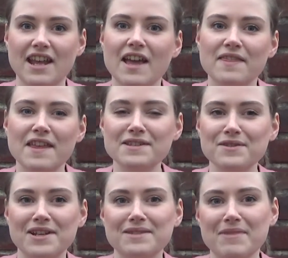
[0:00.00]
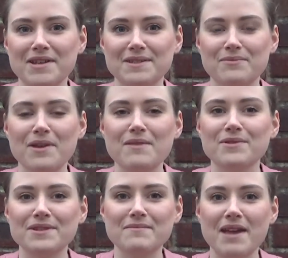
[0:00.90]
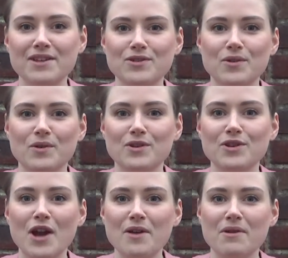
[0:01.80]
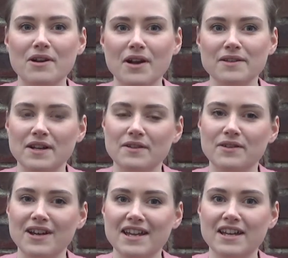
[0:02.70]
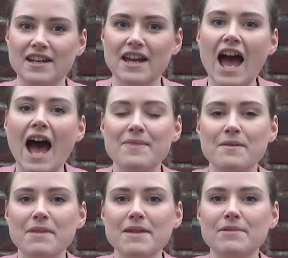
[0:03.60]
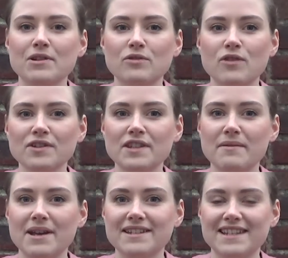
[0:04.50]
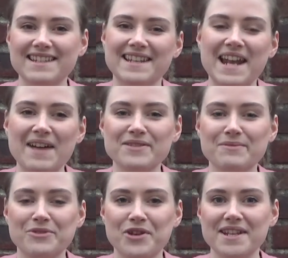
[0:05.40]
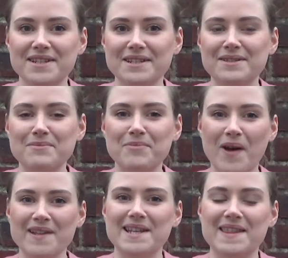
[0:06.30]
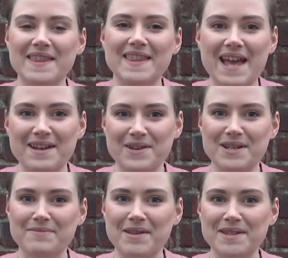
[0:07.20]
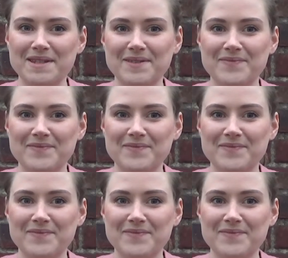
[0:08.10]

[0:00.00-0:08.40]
This Christmas, we want to make sure no one goes hungry, and that people across Oasis can have some treats to brighten their Christmas.